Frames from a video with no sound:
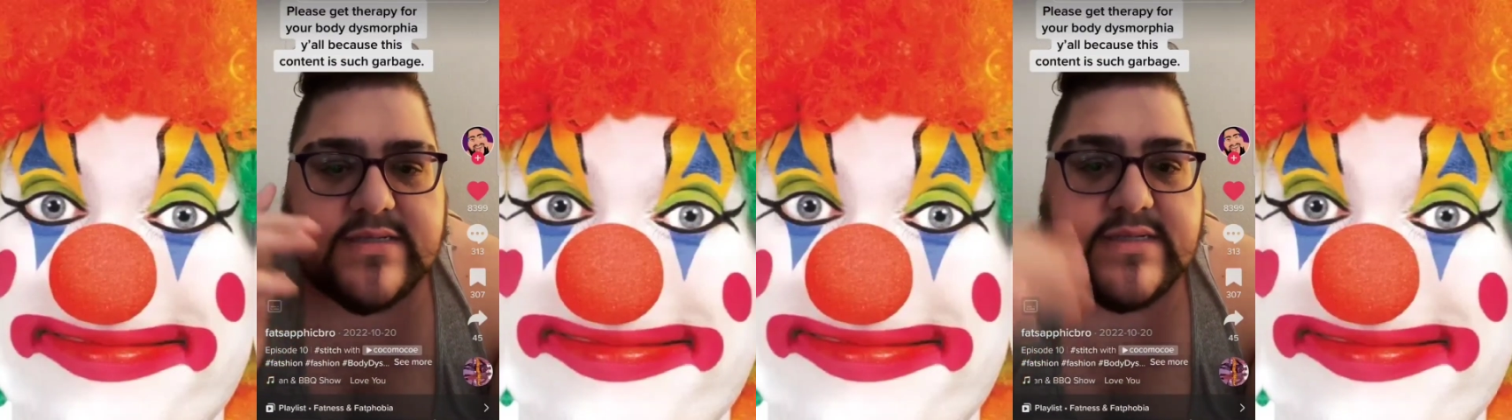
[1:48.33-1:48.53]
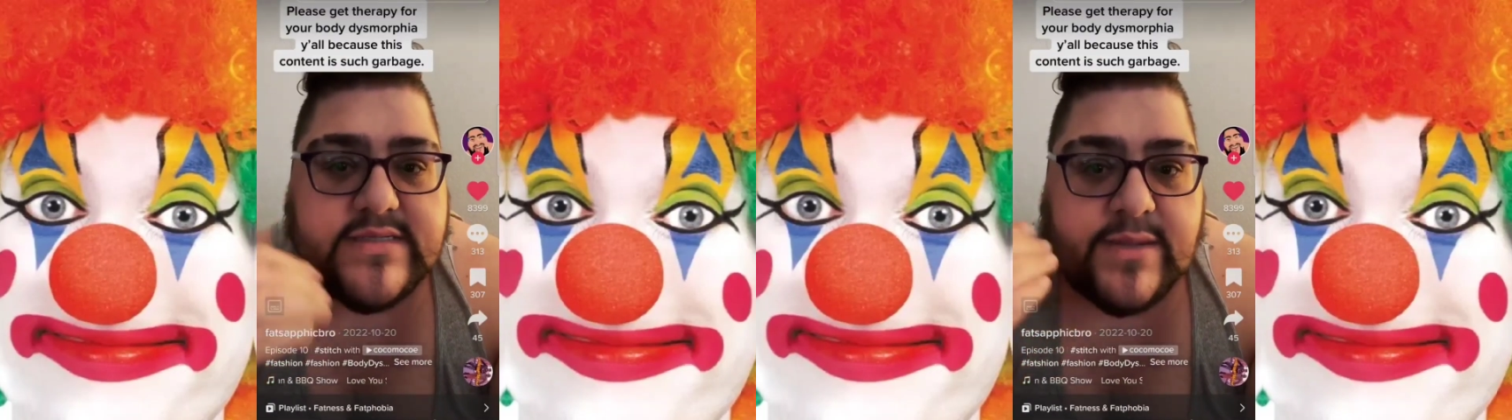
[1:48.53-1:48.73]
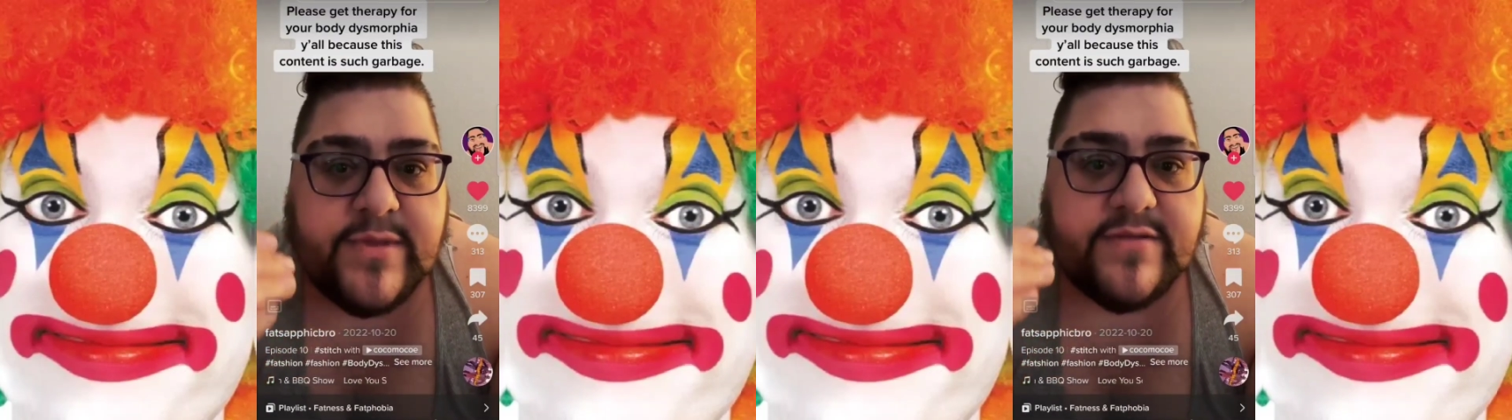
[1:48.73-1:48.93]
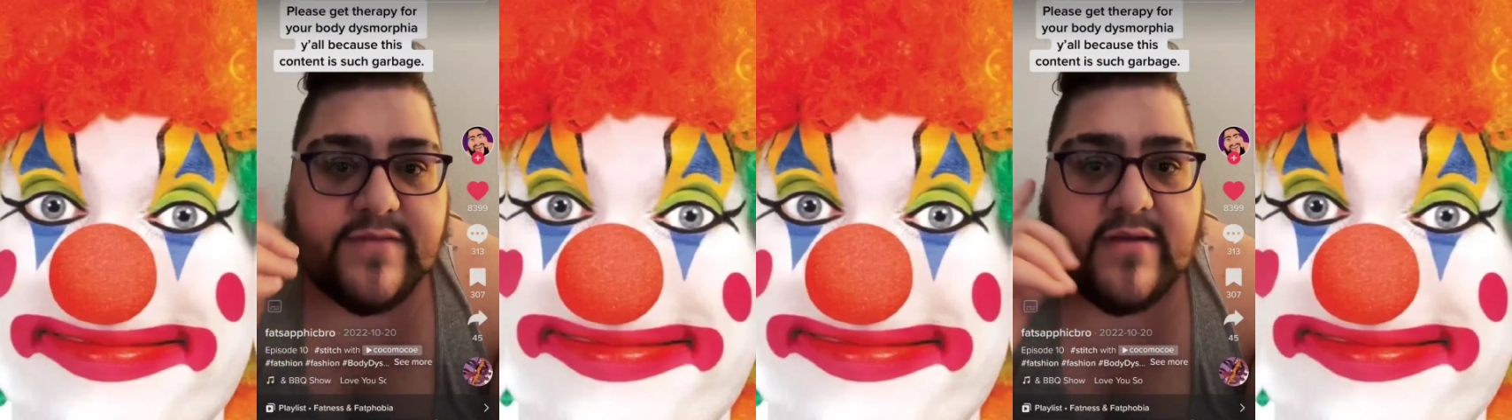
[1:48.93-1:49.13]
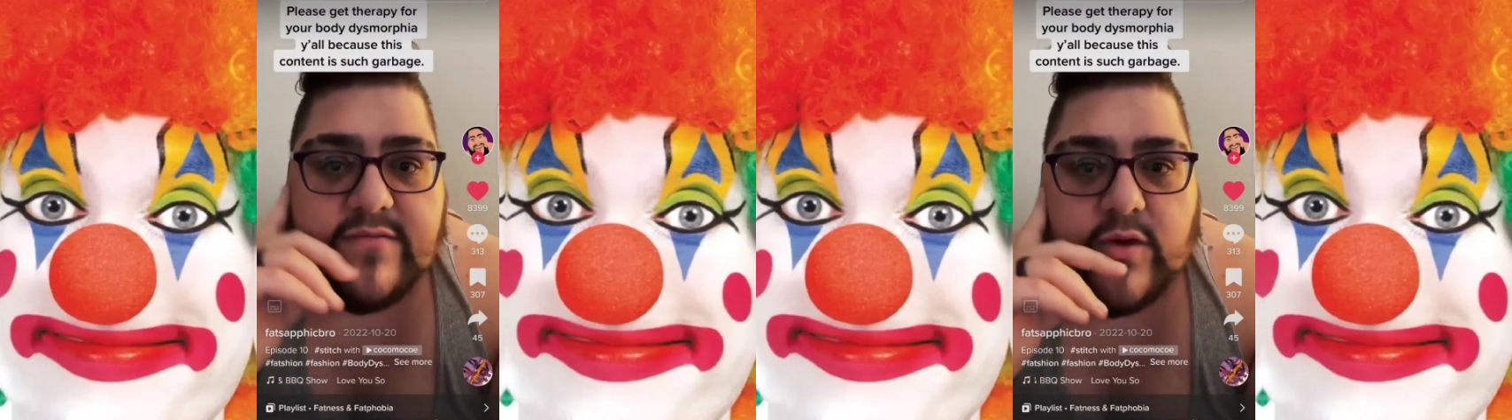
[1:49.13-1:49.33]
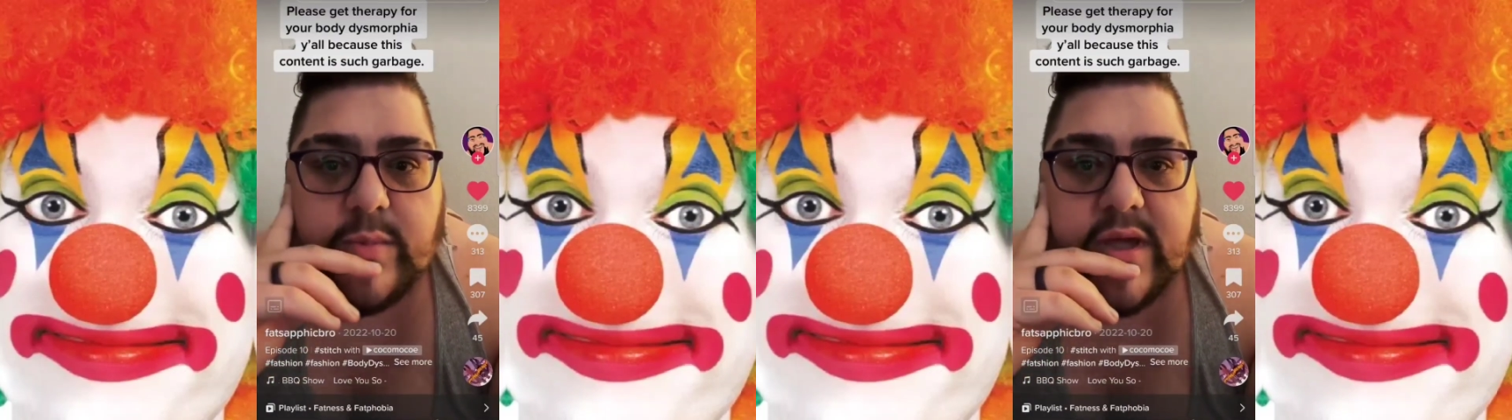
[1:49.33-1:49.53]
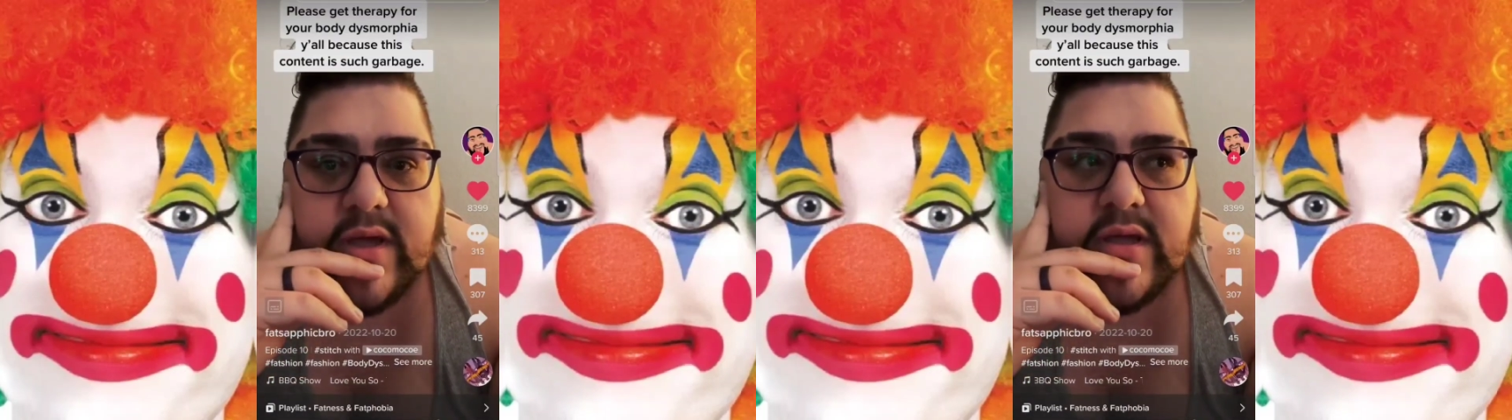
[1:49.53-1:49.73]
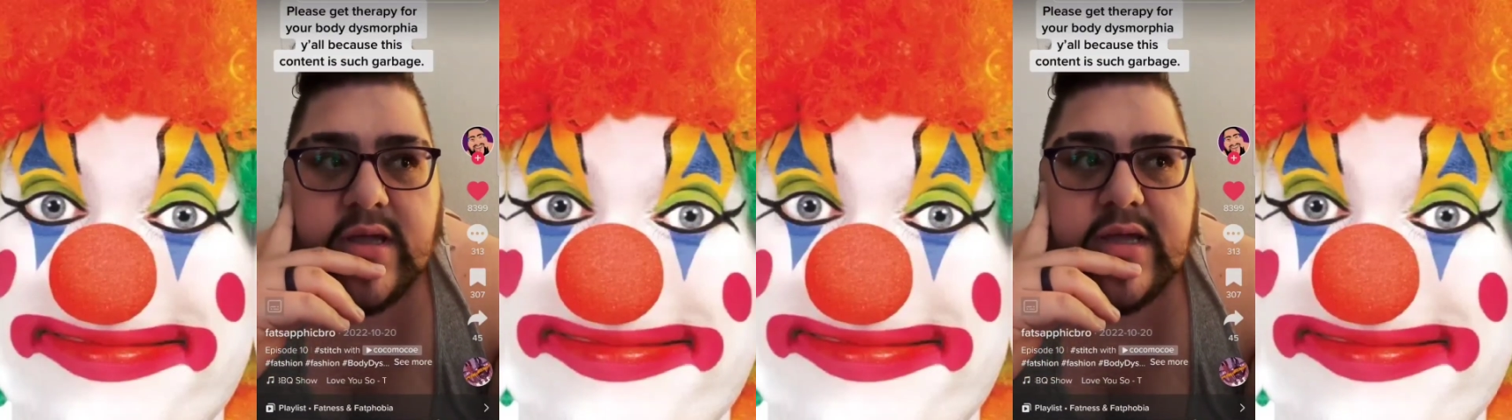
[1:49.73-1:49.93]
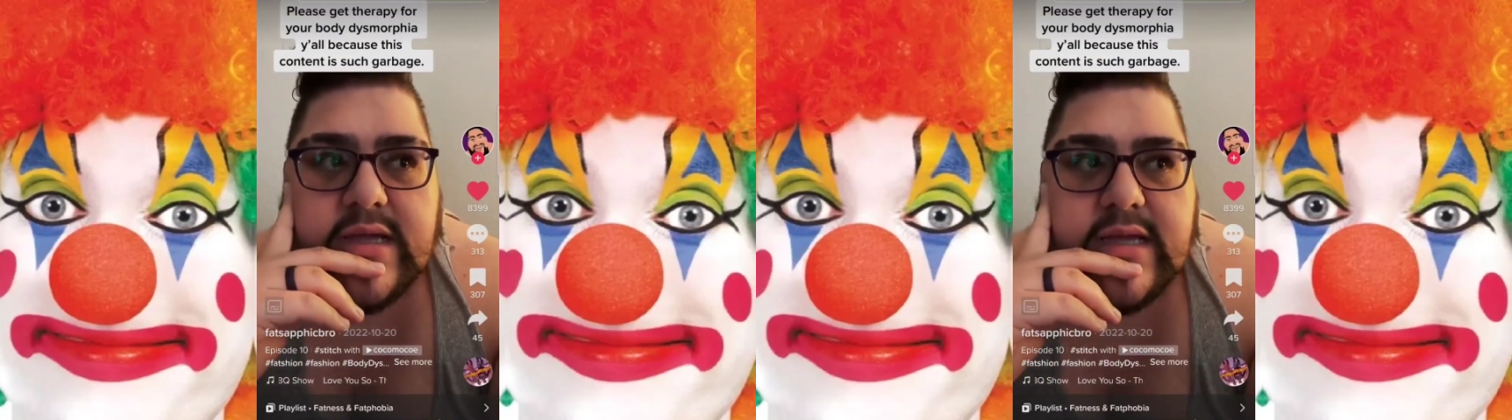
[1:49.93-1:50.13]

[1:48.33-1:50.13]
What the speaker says: systemic fat phobia